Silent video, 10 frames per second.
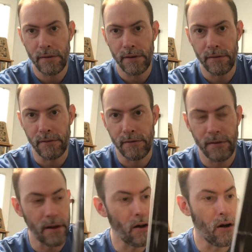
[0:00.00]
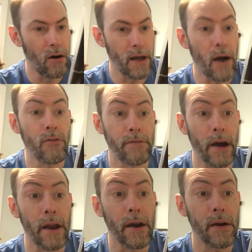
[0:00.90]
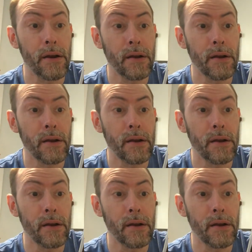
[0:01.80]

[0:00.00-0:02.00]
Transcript: This is all out fire.